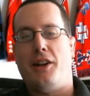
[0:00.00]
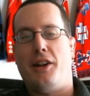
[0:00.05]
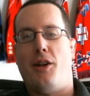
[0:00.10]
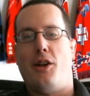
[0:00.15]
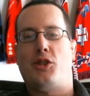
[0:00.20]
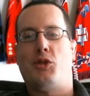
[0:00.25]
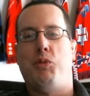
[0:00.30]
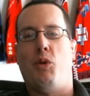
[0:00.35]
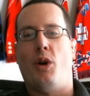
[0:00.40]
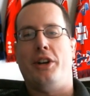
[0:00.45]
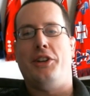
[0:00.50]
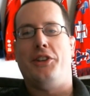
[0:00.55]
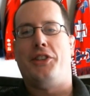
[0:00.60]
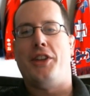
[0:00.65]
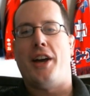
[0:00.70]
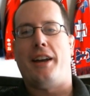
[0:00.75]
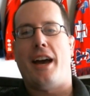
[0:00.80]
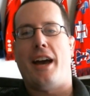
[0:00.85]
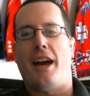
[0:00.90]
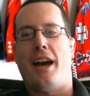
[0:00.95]
tell us, what is
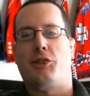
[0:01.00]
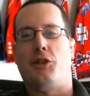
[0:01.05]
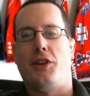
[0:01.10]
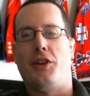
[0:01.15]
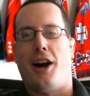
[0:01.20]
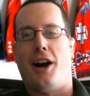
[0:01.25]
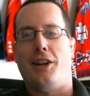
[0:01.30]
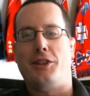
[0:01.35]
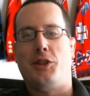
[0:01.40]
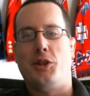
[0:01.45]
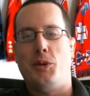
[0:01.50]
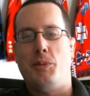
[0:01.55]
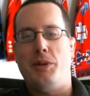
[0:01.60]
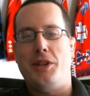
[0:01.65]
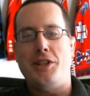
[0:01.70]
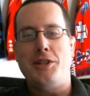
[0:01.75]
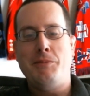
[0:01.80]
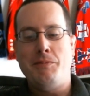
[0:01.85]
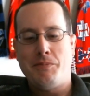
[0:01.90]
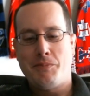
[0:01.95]
that act of God going to
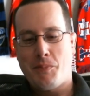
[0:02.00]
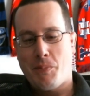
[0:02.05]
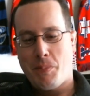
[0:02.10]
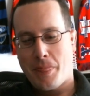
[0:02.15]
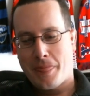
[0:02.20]
be?